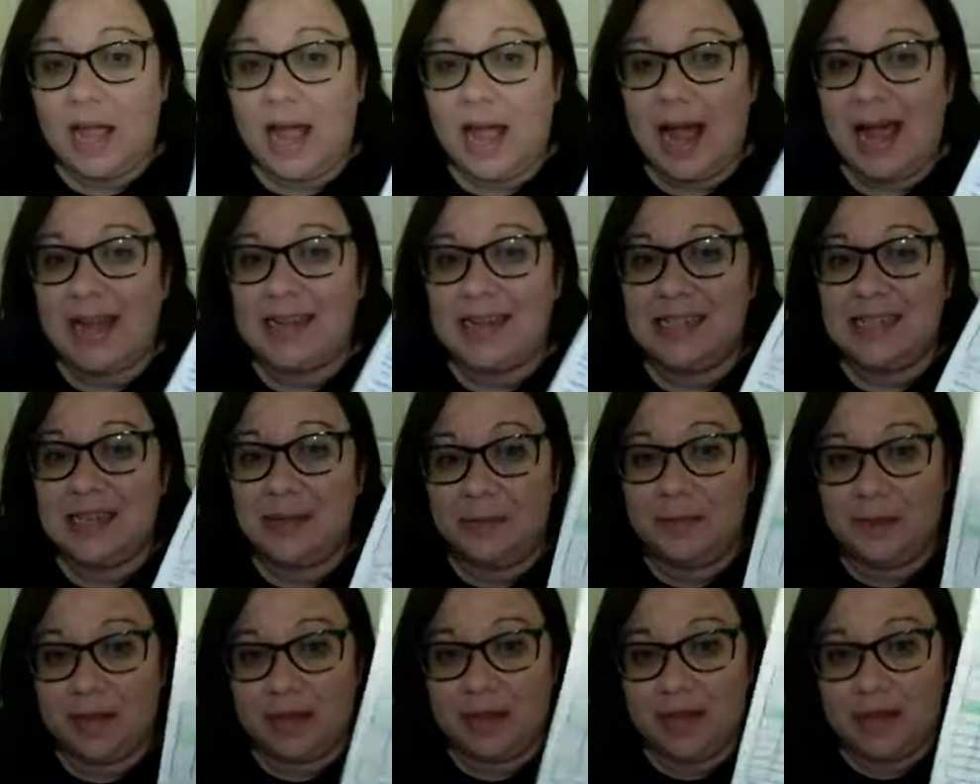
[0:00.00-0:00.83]
I
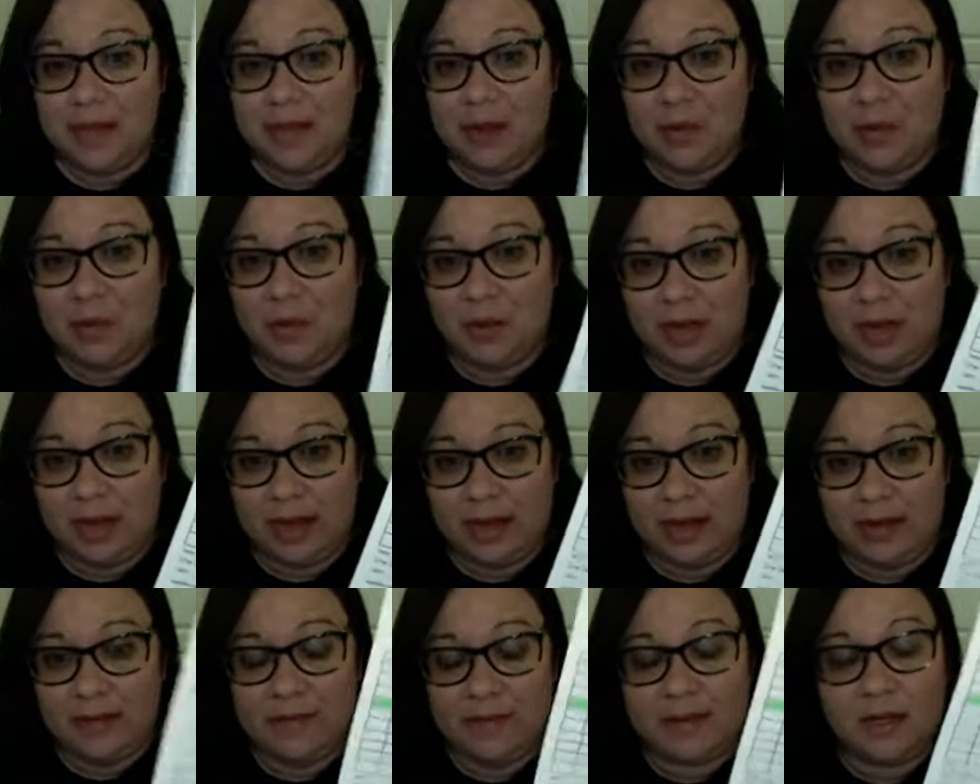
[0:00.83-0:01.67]
typically will
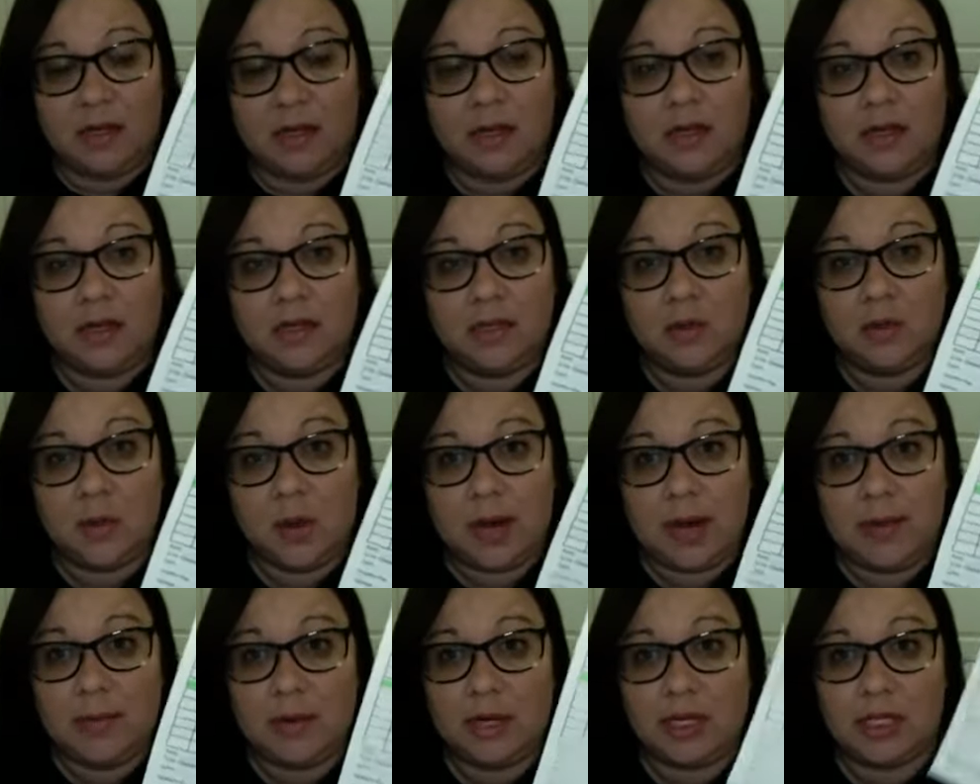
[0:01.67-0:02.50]
give
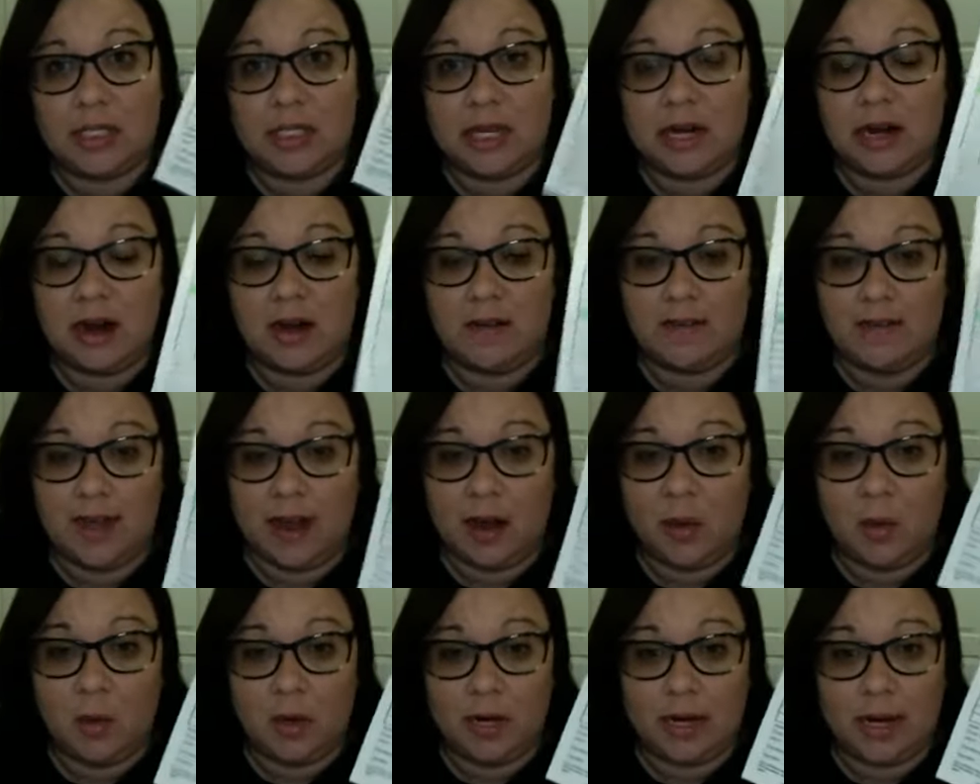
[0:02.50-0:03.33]
20% off
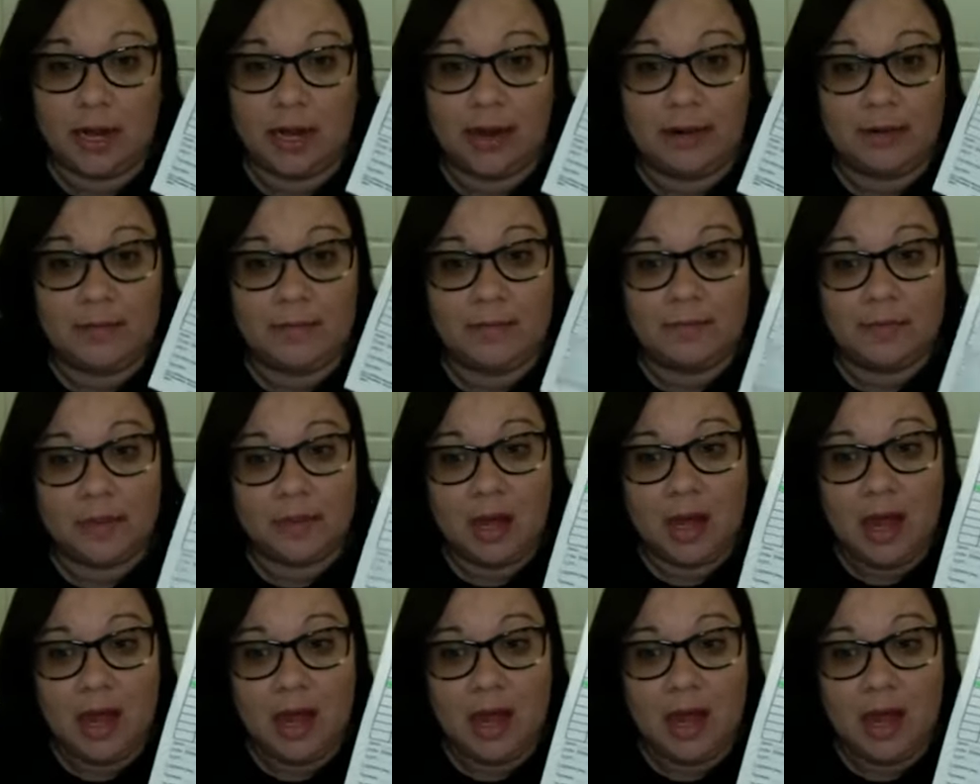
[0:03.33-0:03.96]
that one item